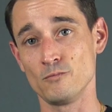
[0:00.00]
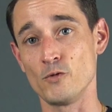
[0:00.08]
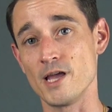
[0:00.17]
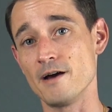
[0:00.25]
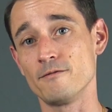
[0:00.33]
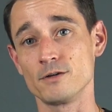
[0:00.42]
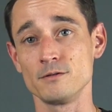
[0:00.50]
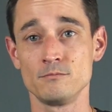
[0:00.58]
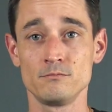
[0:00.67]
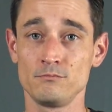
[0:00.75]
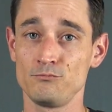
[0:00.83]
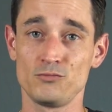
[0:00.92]
We have one,
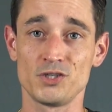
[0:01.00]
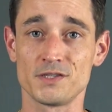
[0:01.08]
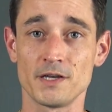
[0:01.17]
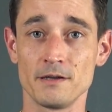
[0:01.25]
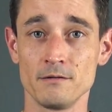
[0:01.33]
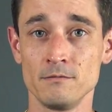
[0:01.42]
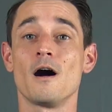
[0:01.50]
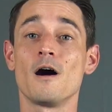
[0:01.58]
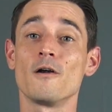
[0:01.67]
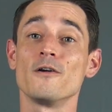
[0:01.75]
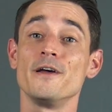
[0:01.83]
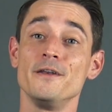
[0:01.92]
just saying.
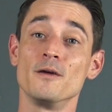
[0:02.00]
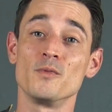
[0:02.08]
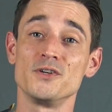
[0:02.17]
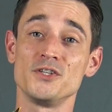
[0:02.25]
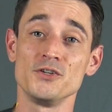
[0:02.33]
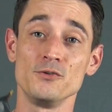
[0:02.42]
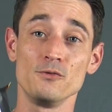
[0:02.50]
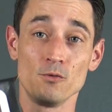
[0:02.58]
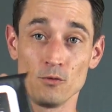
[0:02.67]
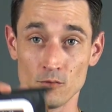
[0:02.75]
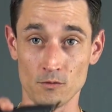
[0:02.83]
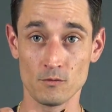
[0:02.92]
All right, number two,
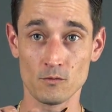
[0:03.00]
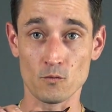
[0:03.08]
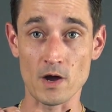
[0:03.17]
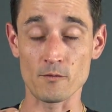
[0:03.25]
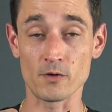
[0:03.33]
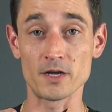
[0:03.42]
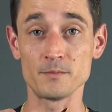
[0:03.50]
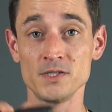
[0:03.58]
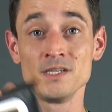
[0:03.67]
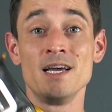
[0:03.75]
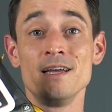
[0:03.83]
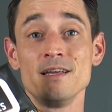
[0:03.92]
wet wipes.